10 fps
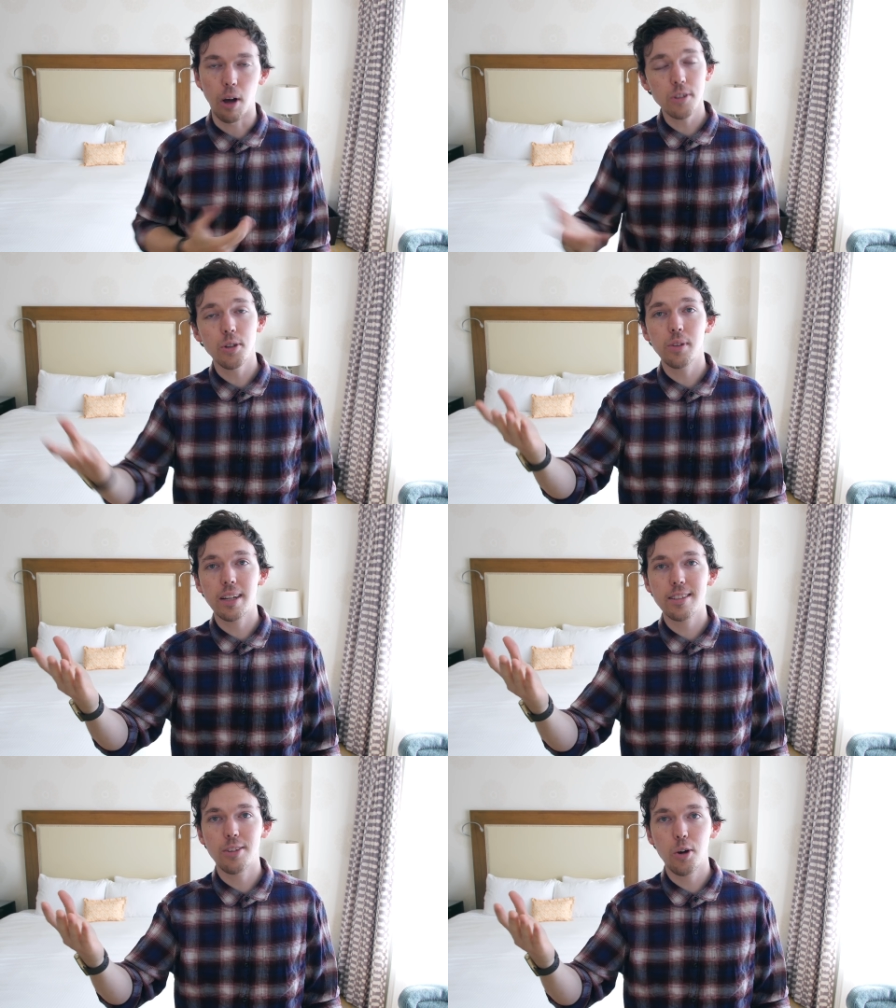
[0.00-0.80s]
Also,
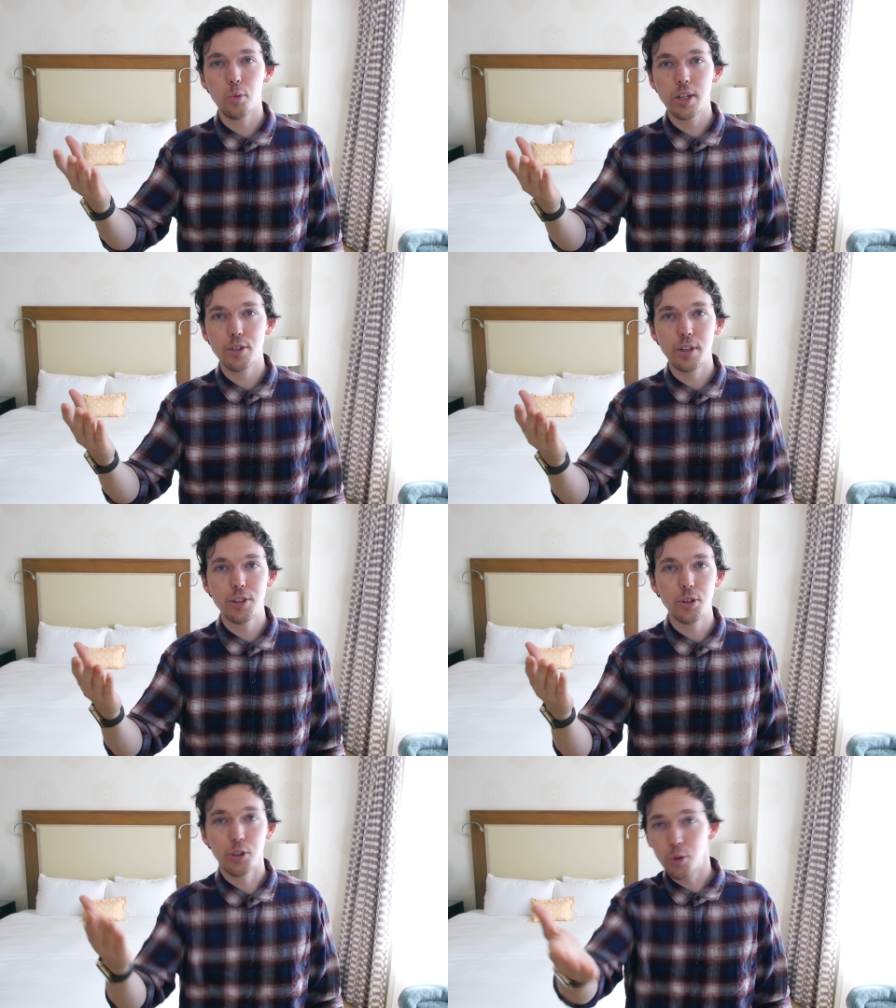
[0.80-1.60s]
let us know which
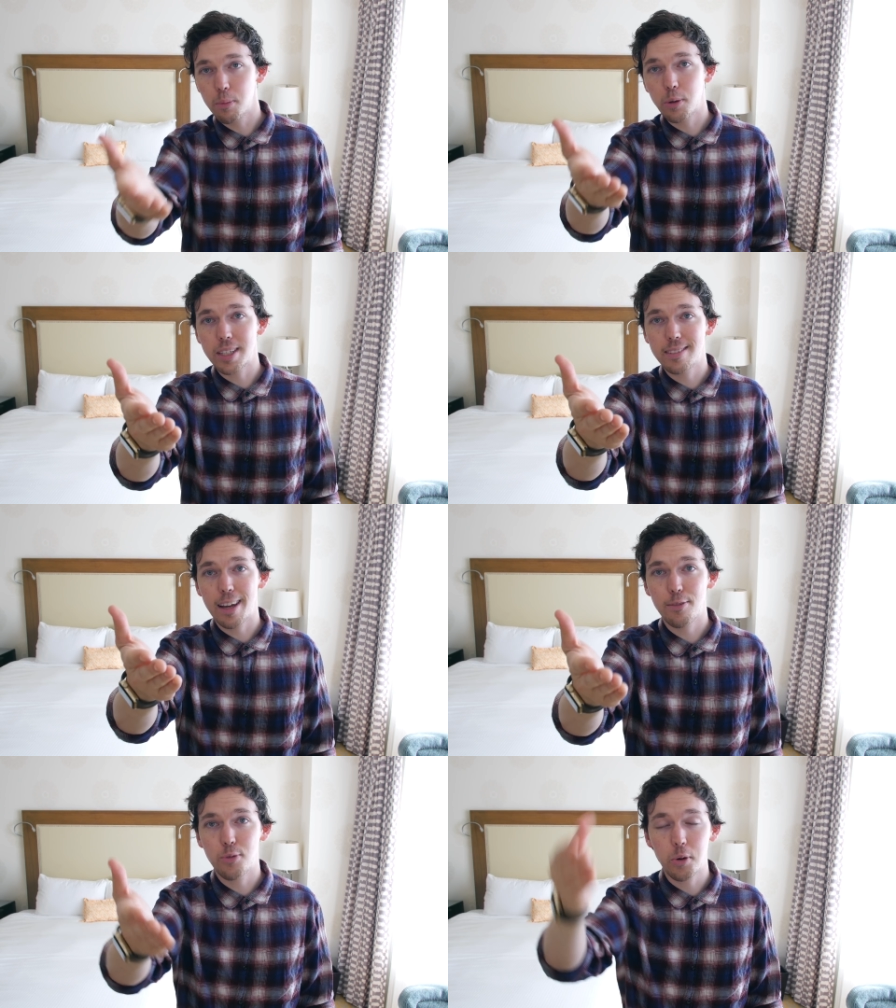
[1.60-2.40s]
feature you are most
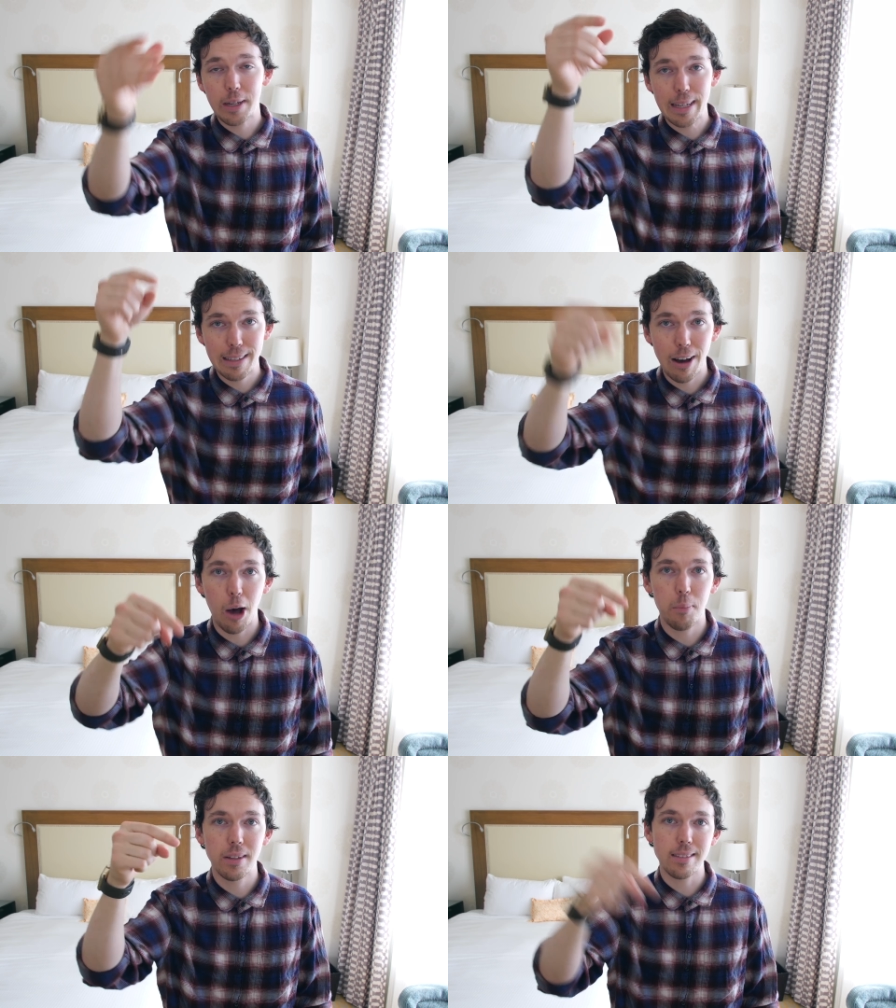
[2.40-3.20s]
excited for in a
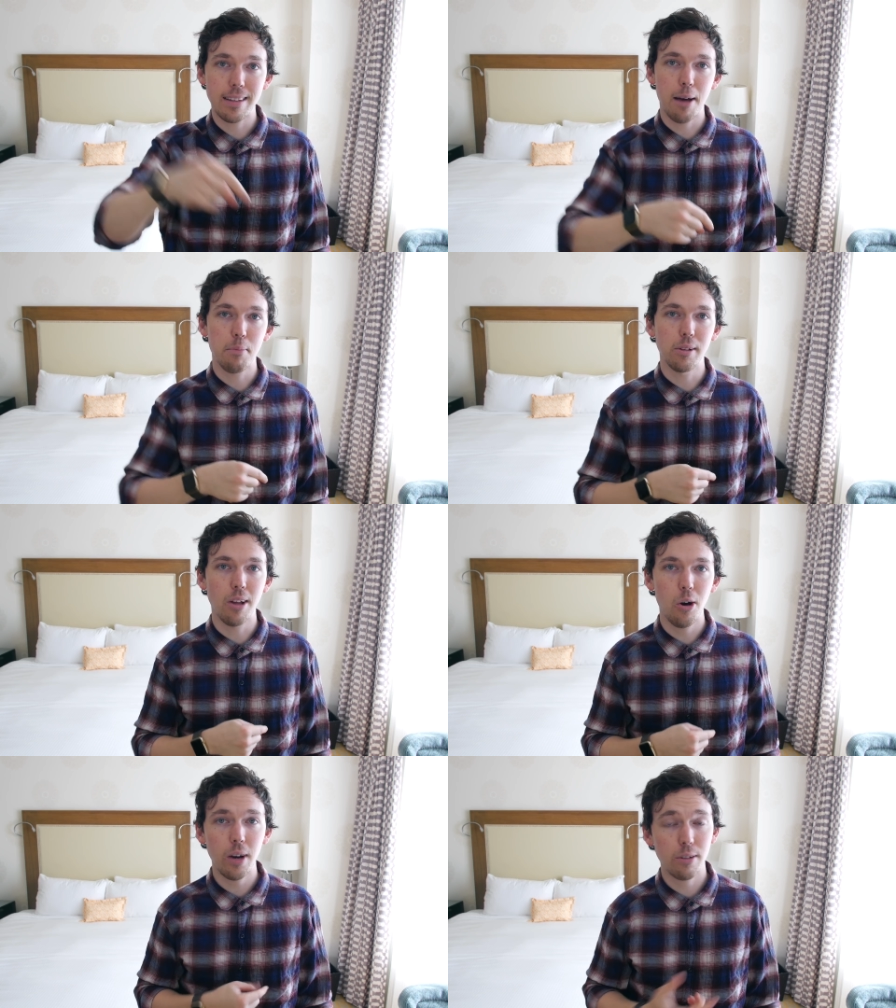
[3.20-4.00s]
comment down below.